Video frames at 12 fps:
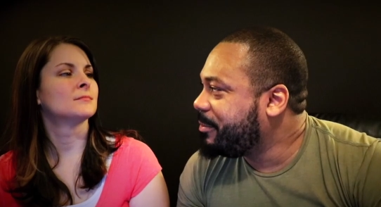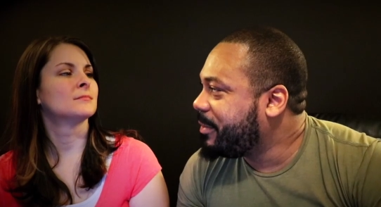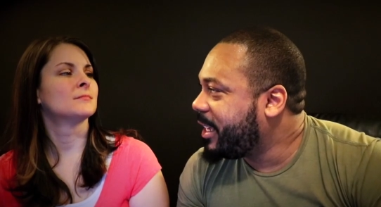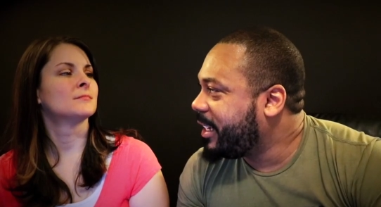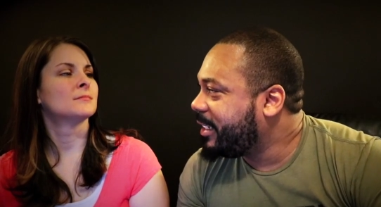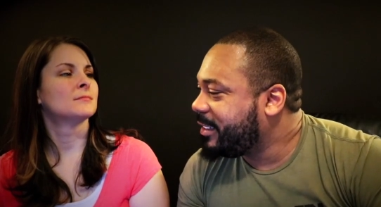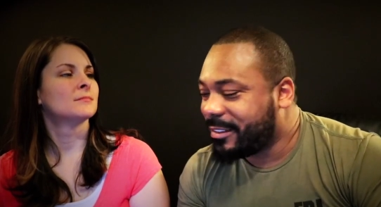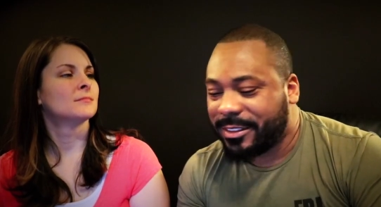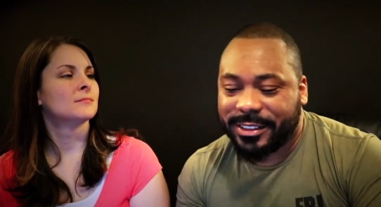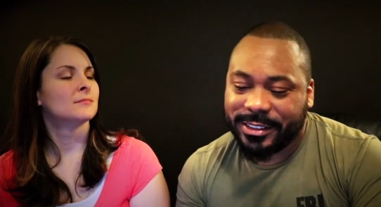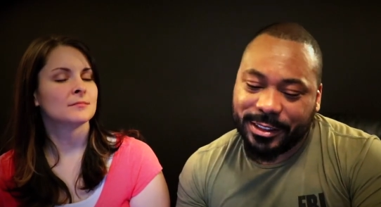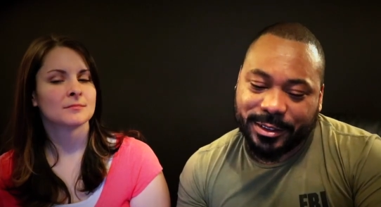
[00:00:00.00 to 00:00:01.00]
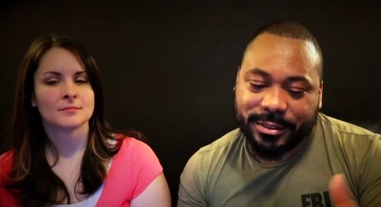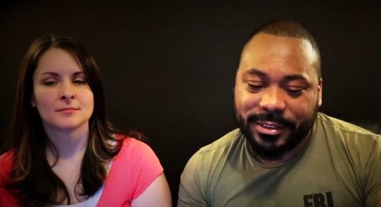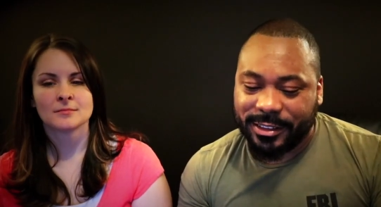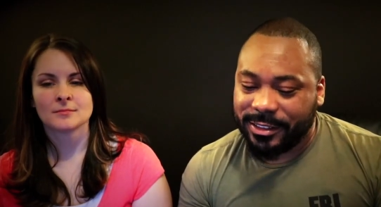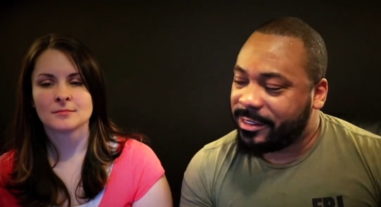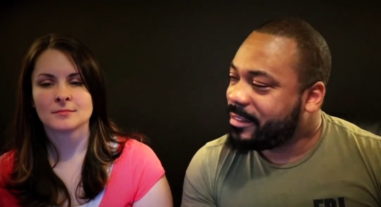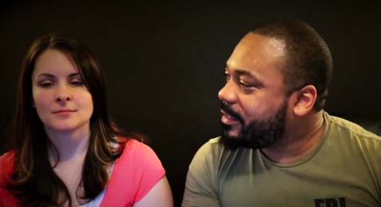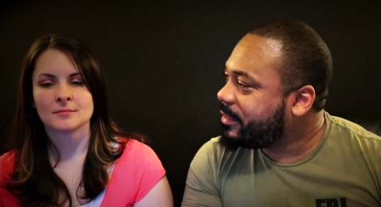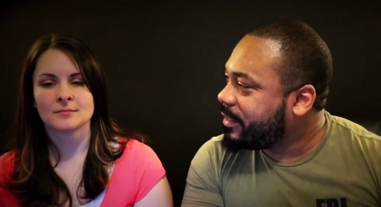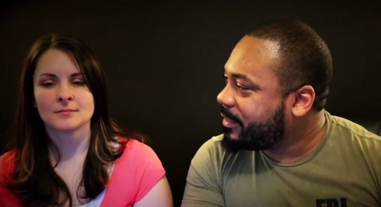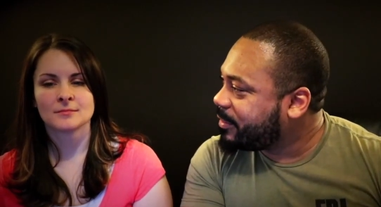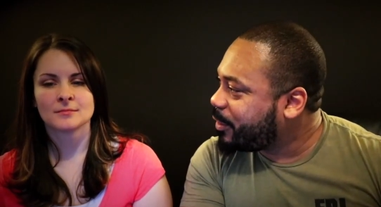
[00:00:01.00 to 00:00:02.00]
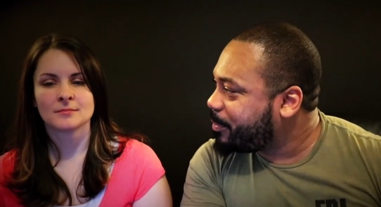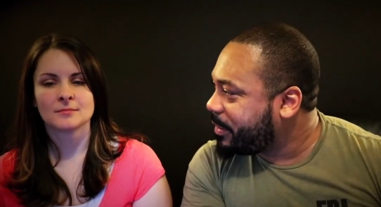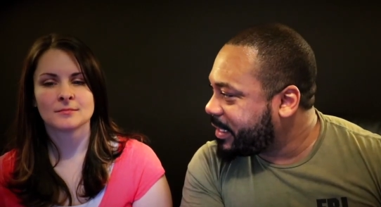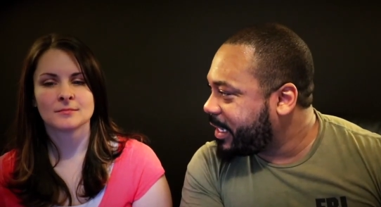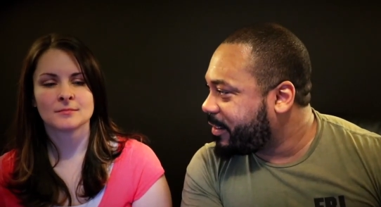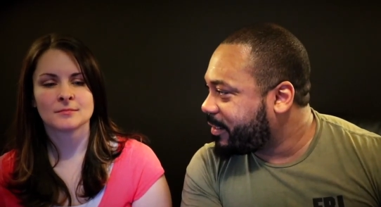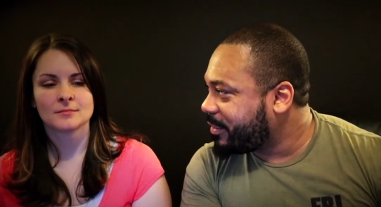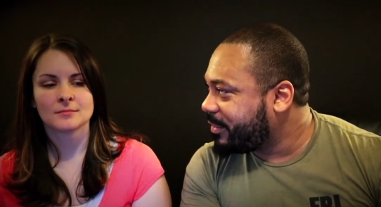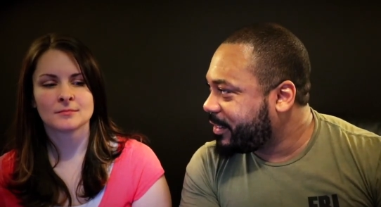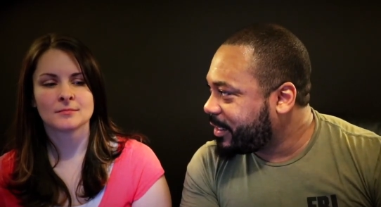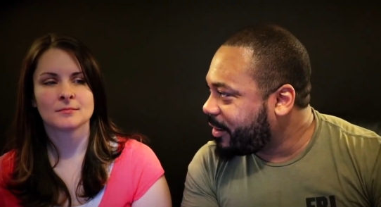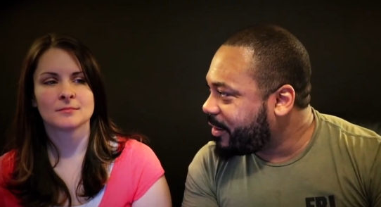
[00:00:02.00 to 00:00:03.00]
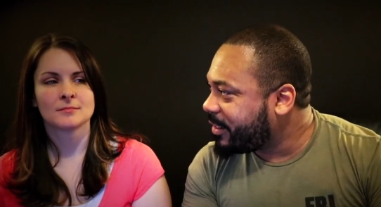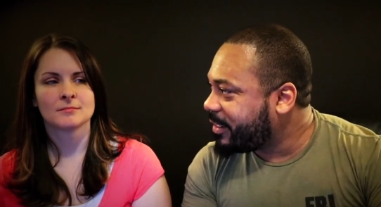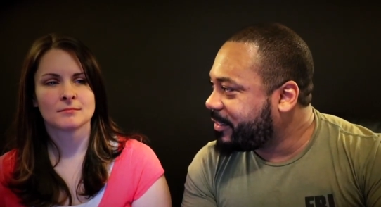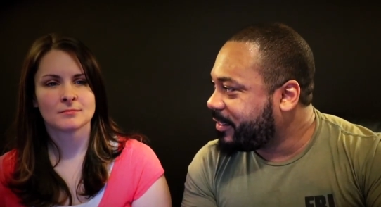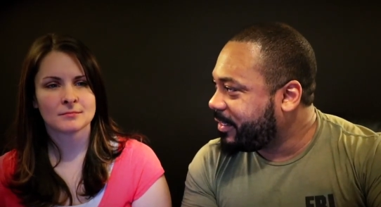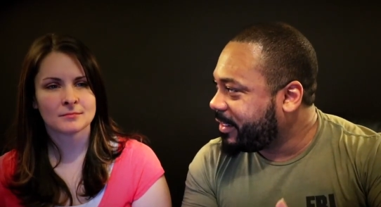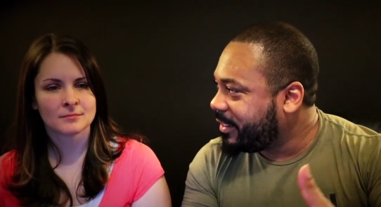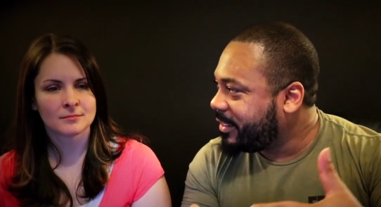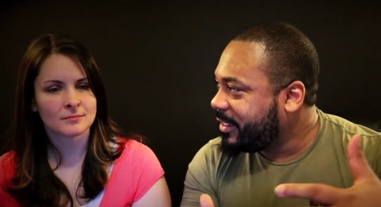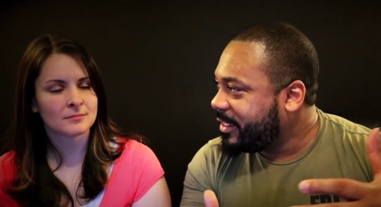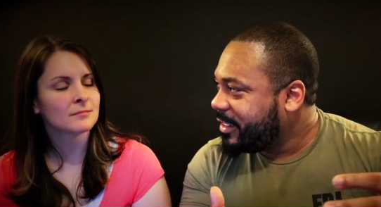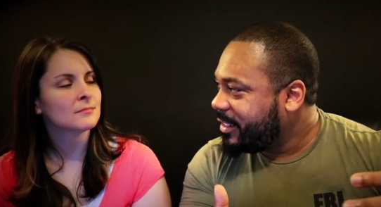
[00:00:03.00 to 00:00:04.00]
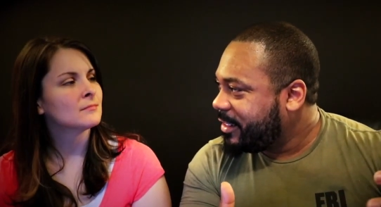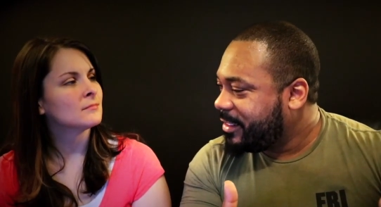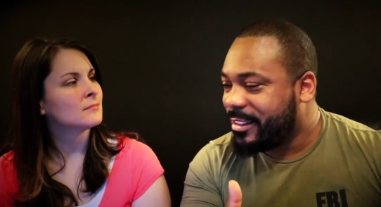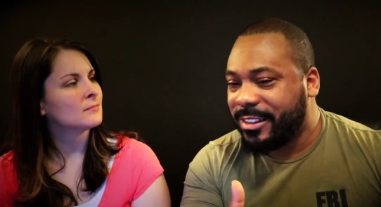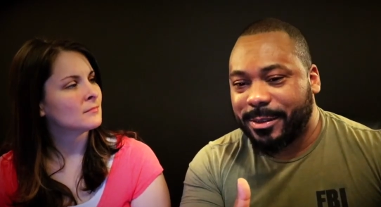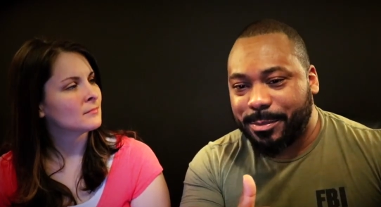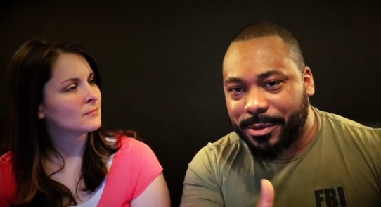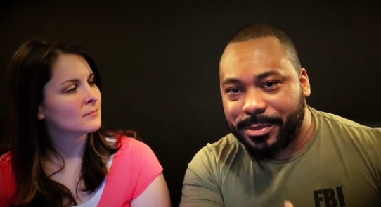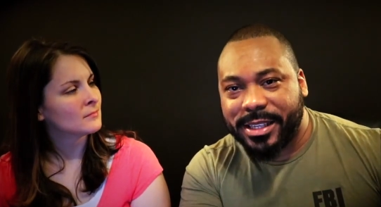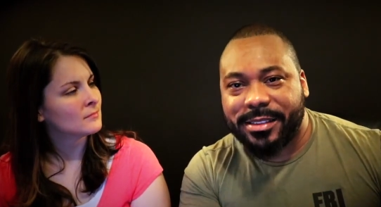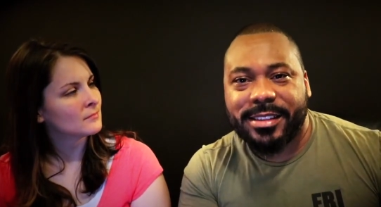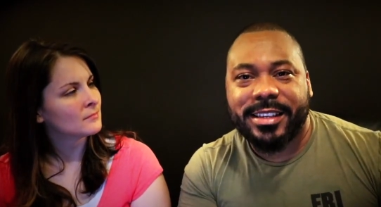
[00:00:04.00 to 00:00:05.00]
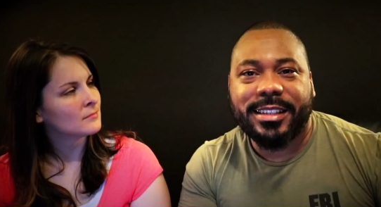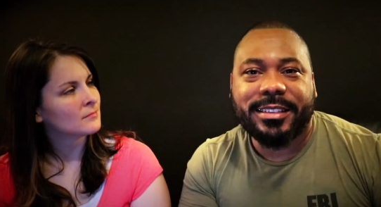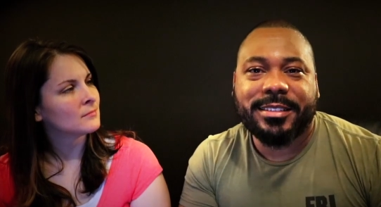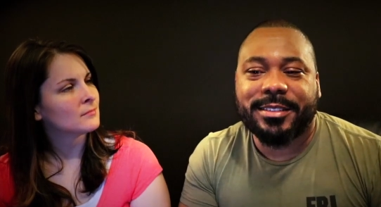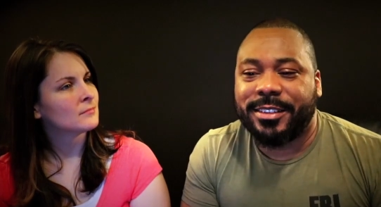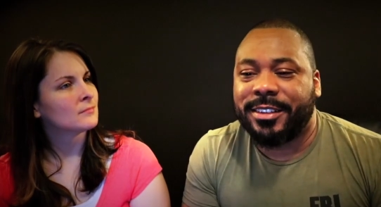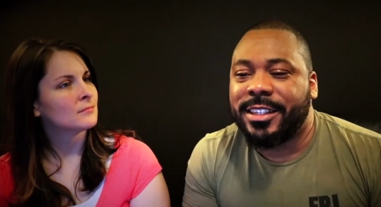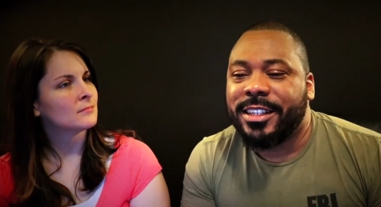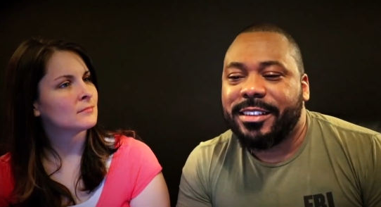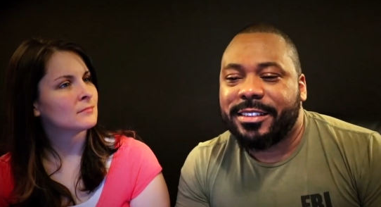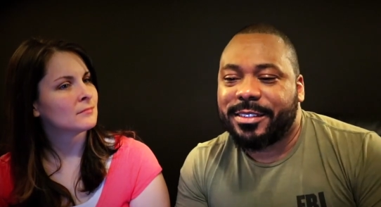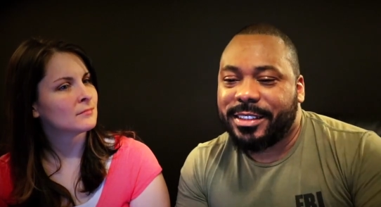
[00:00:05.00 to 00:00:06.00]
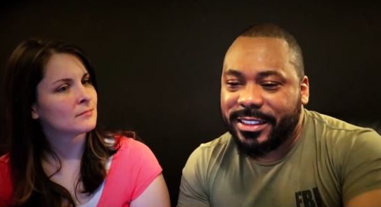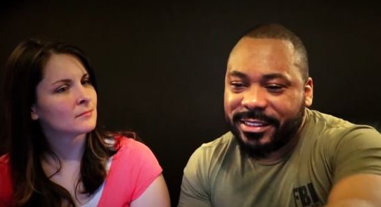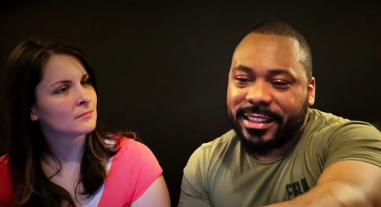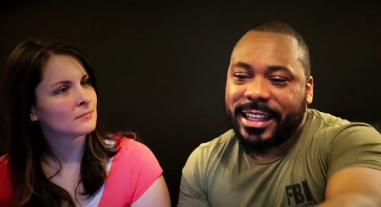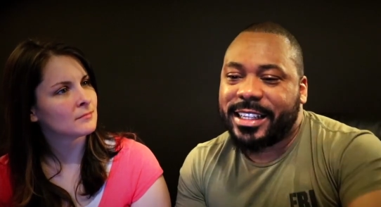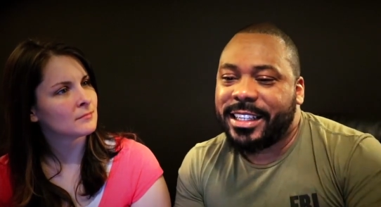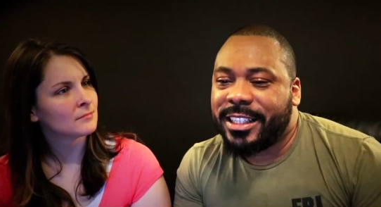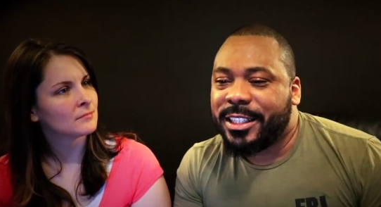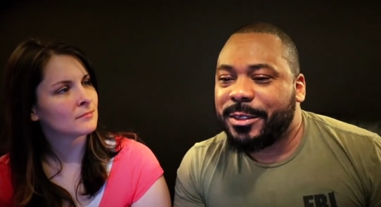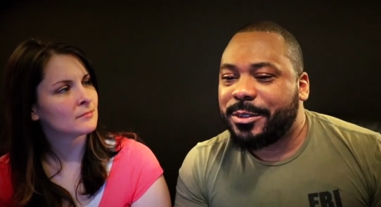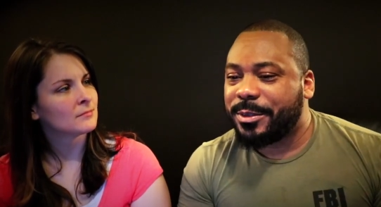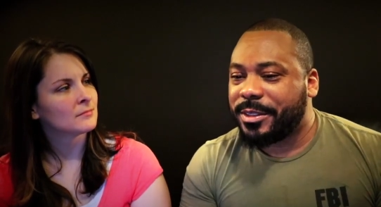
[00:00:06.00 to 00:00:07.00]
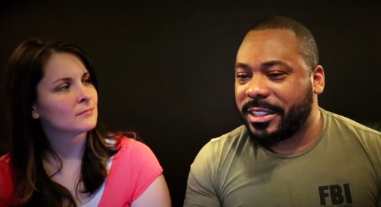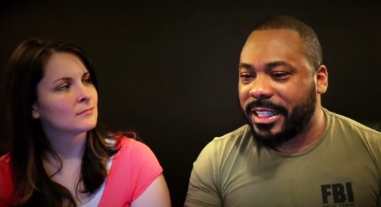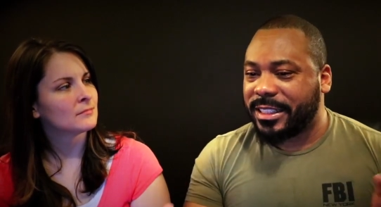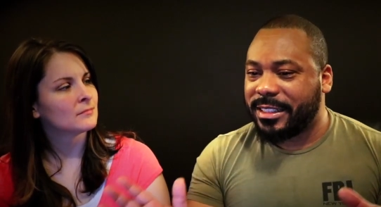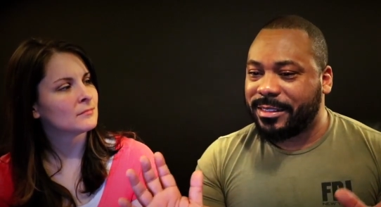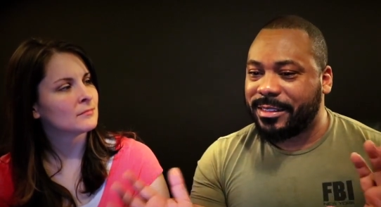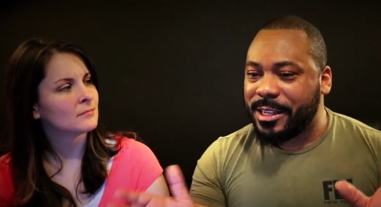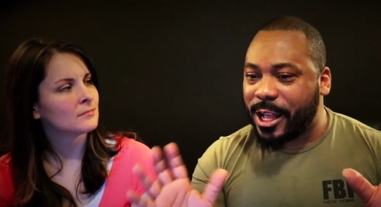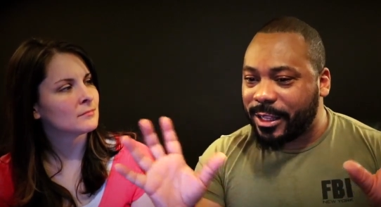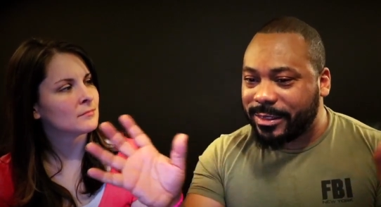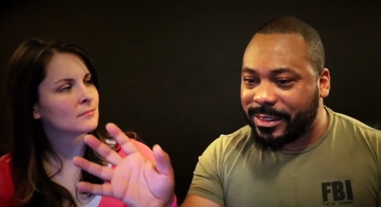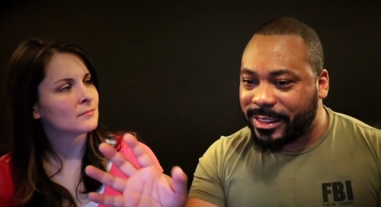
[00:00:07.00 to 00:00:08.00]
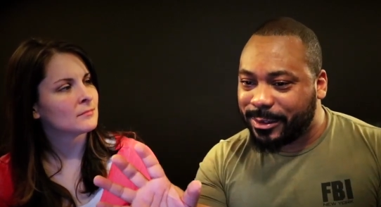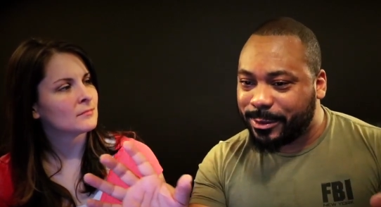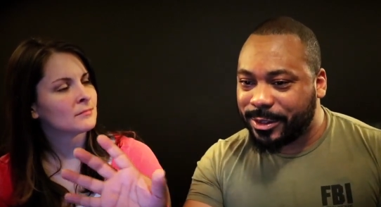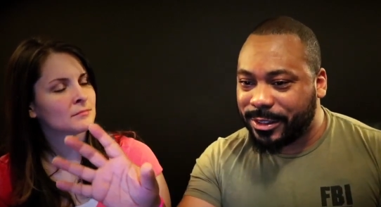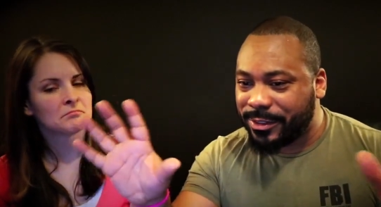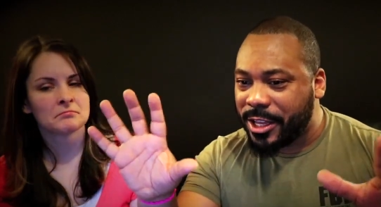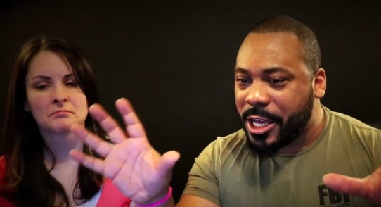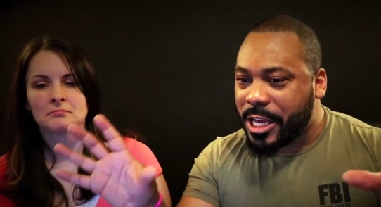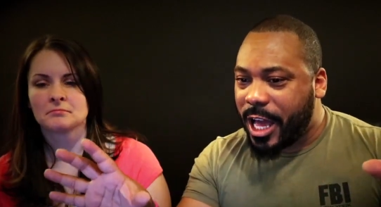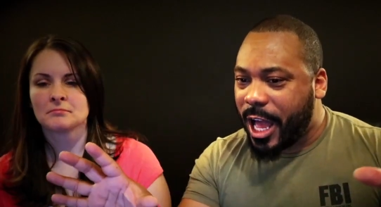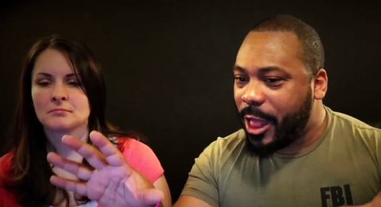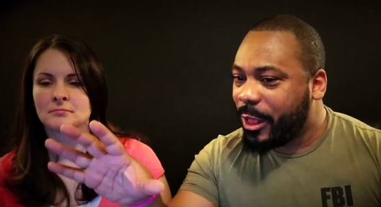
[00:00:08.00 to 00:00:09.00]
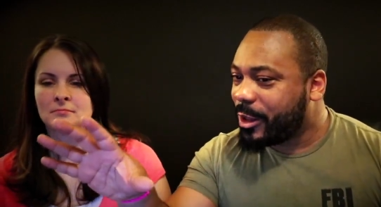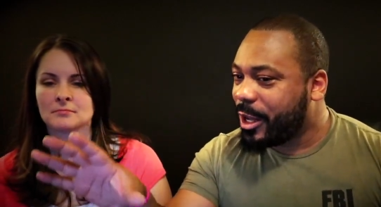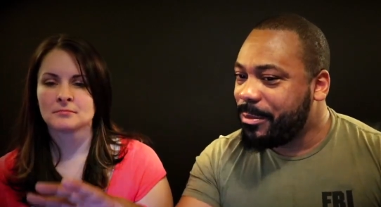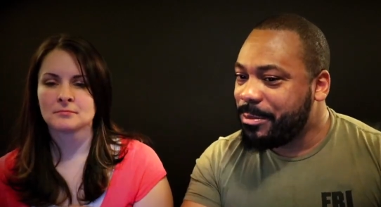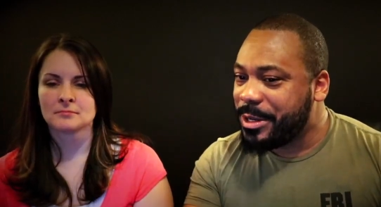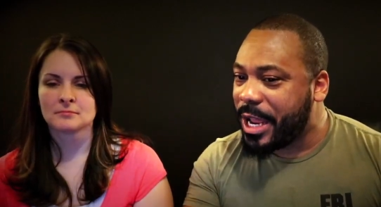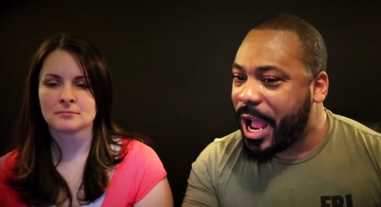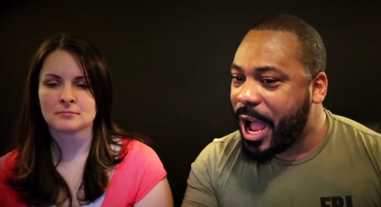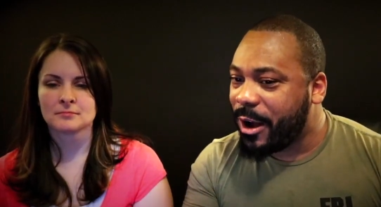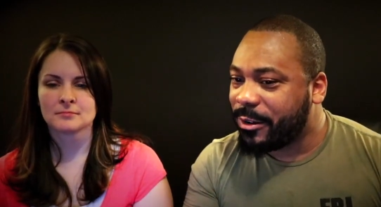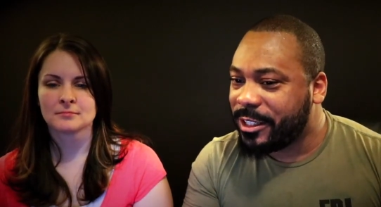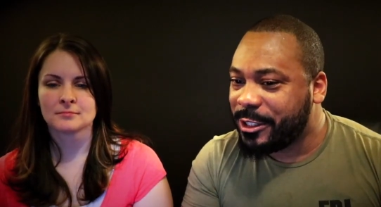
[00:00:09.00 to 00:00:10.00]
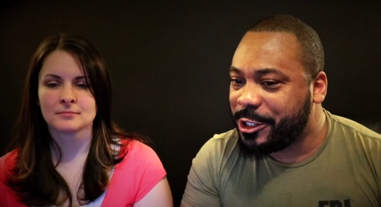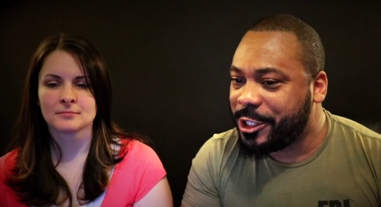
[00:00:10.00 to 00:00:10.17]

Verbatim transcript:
Speaker 1: humanity. So you, the, the, the serpent character in the garden, or the the Prometheus, or so he's like sort of like this Gnostic sort of I'll come down and